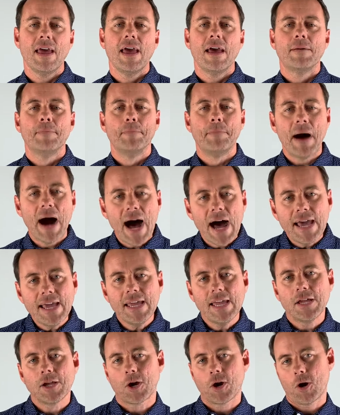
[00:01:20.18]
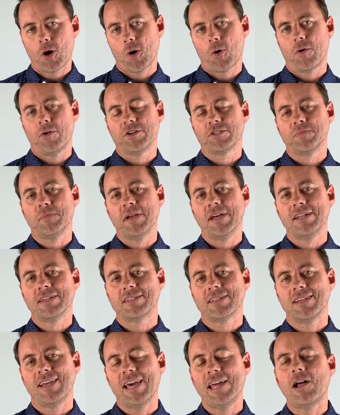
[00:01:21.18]
My encouragement,
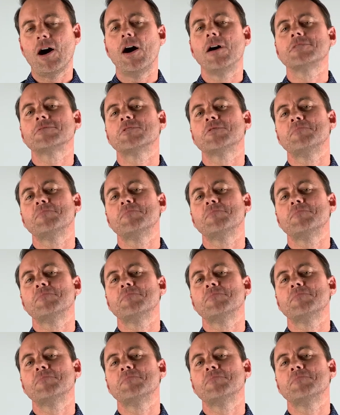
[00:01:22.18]
and also